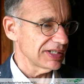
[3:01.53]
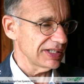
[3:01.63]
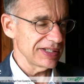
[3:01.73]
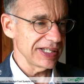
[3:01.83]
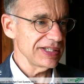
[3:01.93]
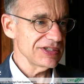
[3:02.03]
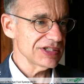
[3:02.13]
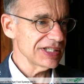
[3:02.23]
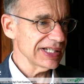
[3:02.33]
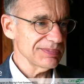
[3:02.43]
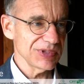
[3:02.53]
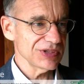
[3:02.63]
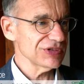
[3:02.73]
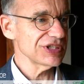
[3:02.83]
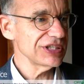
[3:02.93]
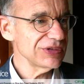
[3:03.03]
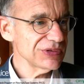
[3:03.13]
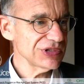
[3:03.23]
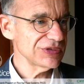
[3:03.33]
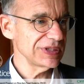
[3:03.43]
In Asia, because they
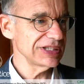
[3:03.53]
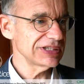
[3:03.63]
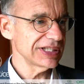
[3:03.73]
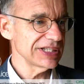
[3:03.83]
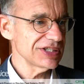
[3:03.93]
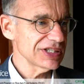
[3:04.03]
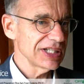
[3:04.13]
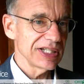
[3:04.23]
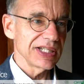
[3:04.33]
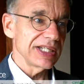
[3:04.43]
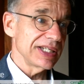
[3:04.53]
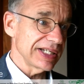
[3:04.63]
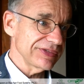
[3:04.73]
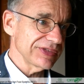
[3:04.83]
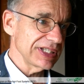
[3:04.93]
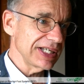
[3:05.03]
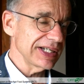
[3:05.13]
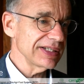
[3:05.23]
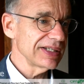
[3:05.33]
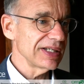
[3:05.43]
used to eat rice. In
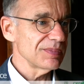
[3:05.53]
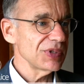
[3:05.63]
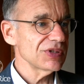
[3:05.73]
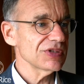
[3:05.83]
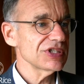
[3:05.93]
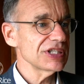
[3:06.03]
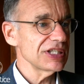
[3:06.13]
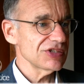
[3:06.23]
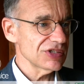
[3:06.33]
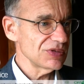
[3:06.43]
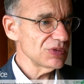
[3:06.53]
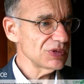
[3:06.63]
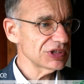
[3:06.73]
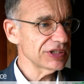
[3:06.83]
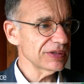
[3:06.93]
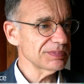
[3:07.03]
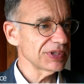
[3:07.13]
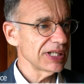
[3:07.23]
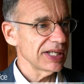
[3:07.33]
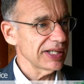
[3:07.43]
Africa, because it's a new crop,
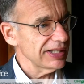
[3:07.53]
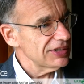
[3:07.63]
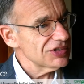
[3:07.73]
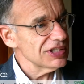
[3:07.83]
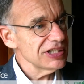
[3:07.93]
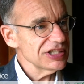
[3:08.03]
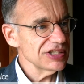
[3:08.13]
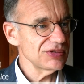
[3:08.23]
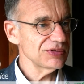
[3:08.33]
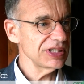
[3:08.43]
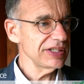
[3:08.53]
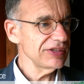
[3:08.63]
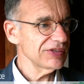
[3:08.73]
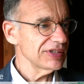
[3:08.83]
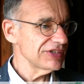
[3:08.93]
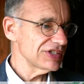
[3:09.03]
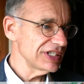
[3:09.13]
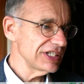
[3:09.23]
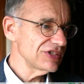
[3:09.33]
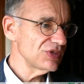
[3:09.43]
it's easy to eat, it's
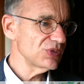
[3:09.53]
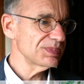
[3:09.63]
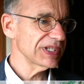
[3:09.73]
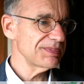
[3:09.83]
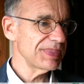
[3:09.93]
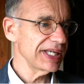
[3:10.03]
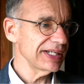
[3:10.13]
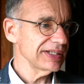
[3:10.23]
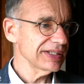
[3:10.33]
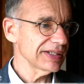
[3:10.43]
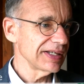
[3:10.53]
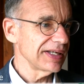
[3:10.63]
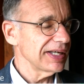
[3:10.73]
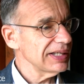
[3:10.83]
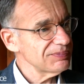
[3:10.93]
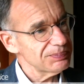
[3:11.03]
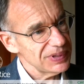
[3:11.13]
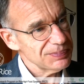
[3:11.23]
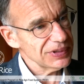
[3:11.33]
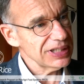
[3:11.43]
easy to prepare, and
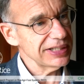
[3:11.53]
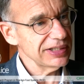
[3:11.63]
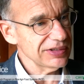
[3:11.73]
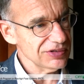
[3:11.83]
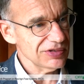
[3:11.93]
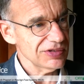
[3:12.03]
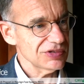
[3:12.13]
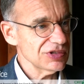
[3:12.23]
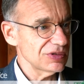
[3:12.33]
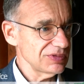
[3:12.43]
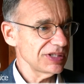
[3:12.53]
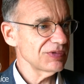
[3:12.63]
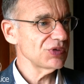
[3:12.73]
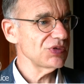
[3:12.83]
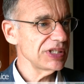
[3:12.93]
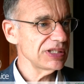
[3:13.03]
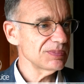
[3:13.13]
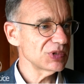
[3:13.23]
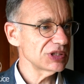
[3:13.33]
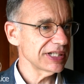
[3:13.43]
people like it. So they want to eat
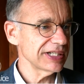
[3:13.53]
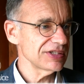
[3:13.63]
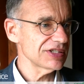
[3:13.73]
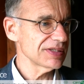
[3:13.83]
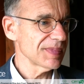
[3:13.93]
more rice.